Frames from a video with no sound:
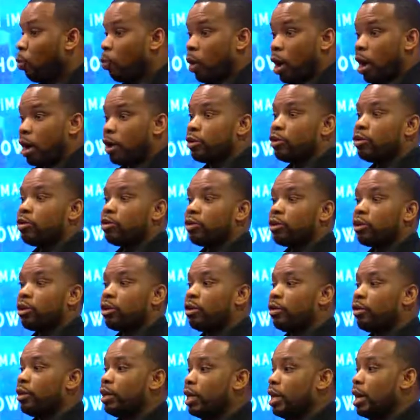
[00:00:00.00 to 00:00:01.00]
While you're
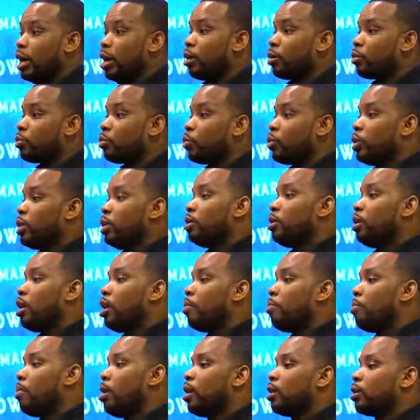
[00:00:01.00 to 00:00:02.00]
learning how to read the
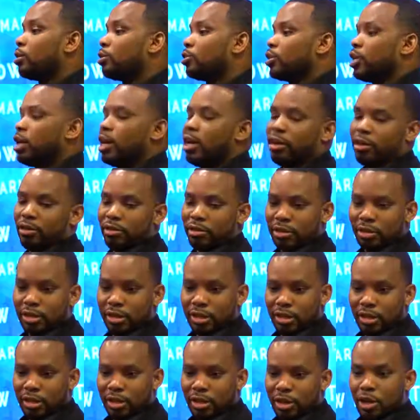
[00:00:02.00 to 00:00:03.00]
harmonic scanner,
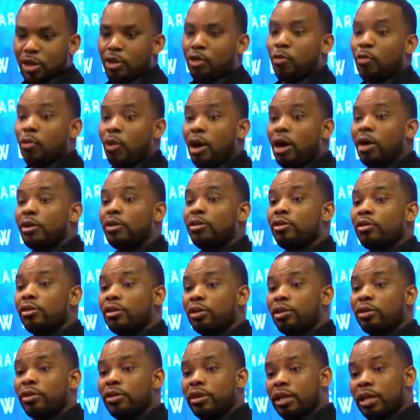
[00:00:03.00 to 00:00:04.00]
while you're
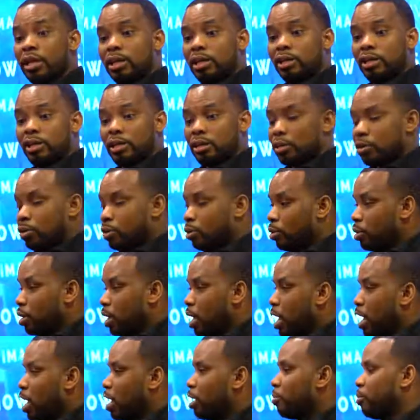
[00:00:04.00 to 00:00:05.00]
learning through
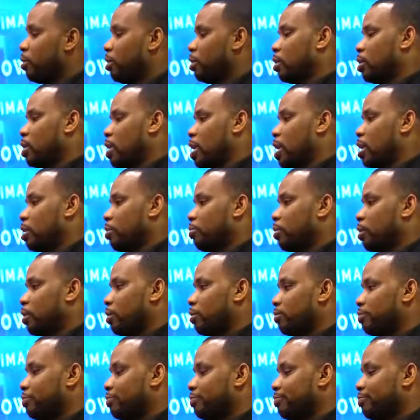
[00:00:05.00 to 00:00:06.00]
the IML
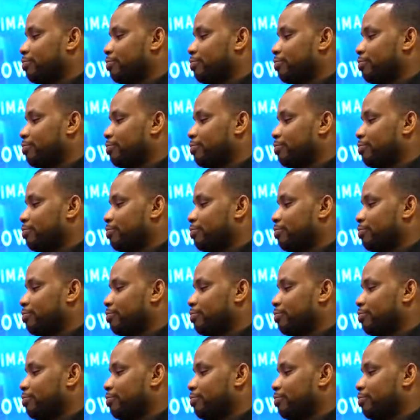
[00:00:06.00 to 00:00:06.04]
Academy.